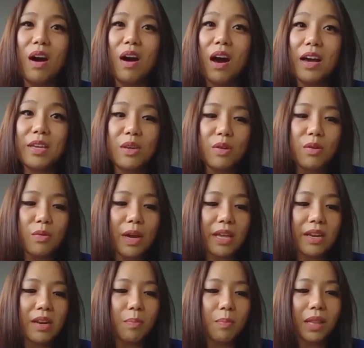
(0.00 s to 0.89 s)
Are you
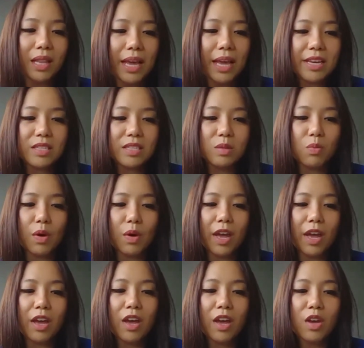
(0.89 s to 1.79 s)
in a place
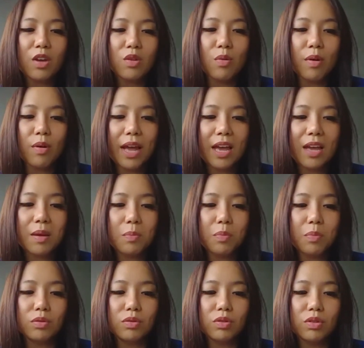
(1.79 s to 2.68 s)
where you are
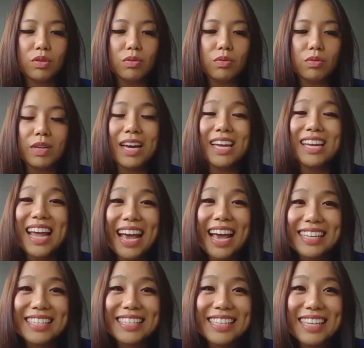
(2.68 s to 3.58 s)
able to
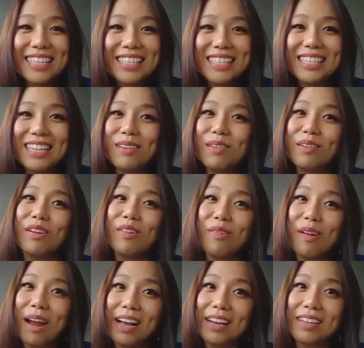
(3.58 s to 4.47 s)
connect instead of
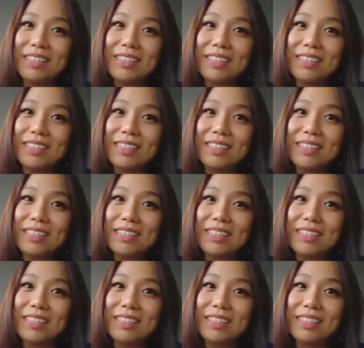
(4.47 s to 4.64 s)
correct?